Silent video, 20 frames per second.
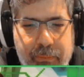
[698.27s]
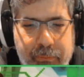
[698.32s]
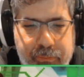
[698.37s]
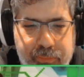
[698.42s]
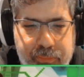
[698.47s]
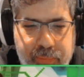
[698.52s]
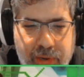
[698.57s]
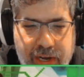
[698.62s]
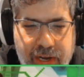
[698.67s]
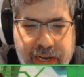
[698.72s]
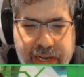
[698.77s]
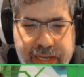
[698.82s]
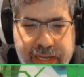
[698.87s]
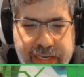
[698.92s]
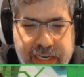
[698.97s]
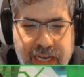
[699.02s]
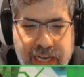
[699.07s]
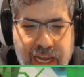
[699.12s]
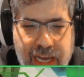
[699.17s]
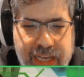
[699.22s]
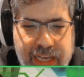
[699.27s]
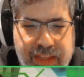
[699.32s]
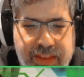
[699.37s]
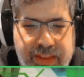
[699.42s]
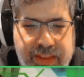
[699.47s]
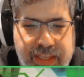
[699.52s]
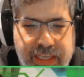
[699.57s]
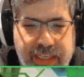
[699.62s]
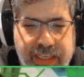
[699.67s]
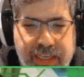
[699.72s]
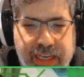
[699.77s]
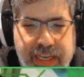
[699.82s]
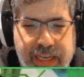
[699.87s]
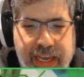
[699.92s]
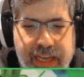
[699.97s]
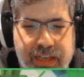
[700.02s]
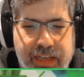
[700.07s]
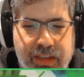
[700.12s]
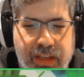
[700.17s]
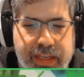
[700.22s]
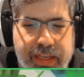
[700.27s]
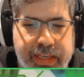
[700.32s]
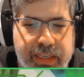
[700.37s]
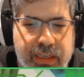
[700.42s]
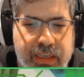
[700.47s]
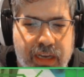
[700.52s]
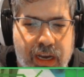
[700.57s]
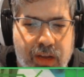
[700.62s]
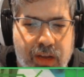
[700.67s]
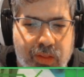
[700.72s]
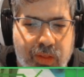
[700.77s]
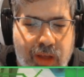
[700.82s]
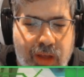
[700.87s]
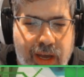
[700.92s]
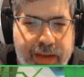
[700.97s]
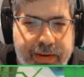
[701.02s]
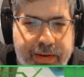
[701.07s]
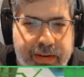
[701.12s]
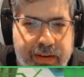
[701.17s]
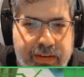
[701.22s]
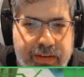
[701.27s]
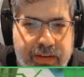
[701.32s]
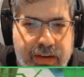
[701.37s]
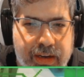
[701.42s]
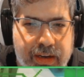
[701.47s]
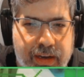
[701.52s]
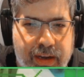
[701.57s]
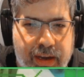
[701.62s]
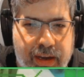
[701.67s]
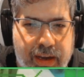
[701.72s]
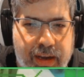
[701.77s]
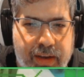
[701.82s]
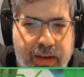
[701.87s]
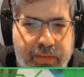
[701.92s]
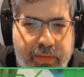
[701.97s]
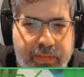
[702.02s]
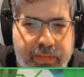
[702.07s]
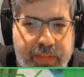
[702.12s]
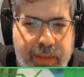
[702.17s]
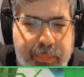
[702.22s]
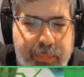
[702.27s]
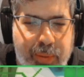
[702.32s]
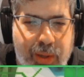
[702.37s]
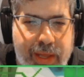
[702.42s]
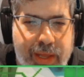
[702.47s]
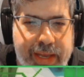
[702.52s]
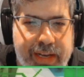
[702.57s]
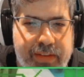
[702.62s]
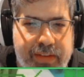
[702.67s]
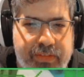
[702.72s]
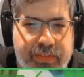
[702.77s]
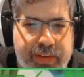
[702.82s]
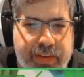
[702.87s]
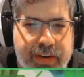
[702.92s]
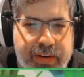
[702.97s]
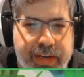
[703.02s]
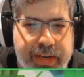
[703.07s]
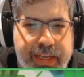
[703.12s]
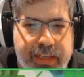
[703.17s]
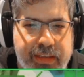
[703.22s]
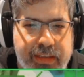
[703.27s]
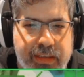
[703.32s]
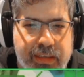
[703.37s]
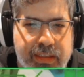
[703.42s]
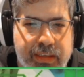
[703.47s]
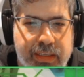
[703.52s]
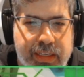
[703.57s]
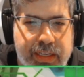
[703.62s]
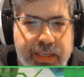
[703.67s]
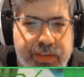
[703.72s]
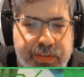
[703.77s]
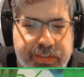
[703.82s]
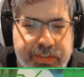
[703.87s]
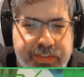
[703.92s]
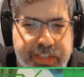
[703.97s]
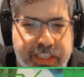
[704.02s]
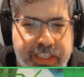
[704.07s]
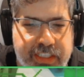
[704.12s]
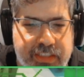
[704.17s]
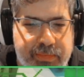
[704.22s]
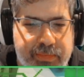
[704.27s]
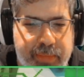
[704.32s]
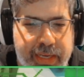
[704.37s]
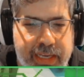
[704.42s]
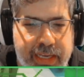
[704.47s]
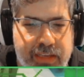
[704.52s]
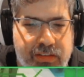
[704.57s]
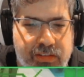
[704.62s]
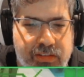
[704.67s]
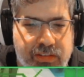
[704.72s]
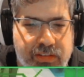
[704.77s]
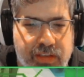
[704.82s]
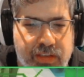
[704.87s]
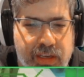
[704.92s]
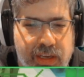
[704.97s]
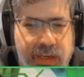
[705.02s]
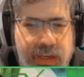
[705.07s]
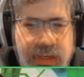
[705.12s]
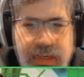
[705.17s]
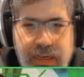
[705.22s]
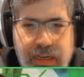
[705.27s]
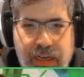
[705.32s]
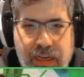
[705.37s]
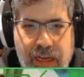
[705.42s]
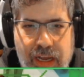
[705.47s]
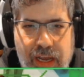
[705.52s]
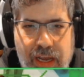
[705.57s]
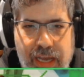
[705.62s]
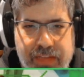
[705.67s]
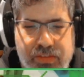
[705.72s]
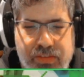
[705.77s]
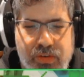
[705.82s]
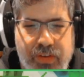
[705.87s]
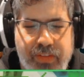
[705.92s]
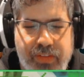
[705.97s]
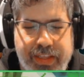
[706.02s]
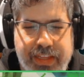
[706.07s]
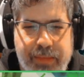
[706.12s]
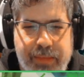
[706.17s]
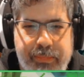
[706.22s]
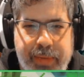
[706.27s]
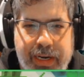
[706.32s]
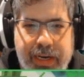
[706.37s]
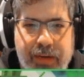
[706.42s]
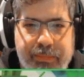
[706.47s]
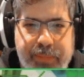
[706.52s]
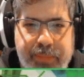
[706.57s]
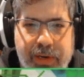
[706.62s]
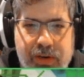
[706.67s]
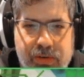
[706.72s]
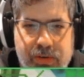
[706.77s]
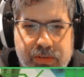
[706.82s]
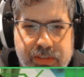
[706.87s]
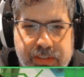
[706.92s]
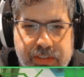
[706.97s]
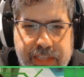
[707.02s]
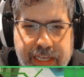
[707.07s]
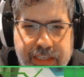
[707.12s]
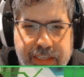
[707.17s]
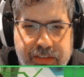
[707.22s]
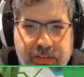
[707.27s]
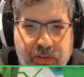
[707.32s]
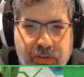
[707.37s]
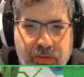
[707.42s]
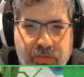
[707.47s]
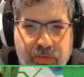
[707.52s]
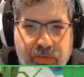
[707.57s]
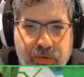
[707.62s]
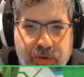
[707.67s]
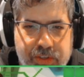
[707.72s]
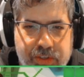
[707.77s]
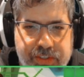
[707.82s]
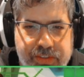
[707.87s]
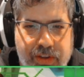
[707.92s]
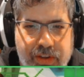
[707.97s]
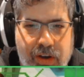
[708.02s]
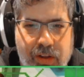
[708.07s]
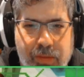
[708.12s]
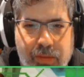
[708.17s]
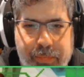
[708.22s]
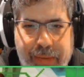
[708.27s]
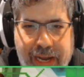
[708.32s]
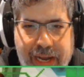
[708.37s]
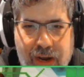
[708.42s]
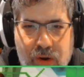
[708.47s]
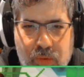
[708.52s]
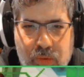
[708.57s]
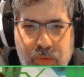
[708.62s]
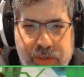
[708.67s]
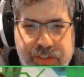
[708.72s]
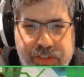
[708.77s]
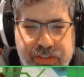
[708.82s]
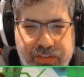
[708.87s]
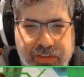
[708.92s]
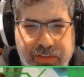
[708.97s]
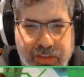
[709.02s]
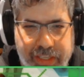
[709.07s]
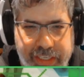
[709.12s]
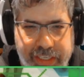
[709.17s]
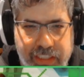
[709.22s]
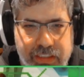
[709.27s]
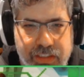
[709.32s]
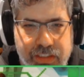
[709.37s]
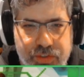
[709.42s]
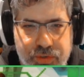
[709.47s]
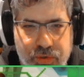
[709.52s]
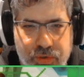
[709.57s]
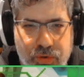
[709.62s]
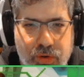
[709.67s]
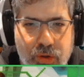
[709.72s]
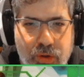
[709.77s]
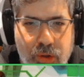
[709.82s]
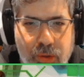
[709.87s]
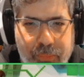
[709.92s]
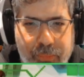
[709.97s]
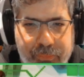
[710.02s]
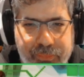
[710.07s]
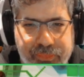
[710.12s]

But I think, again, like a lot of... they play in a very interesting space at sort of like the bare bones that Soulforge is all about, which is lane control.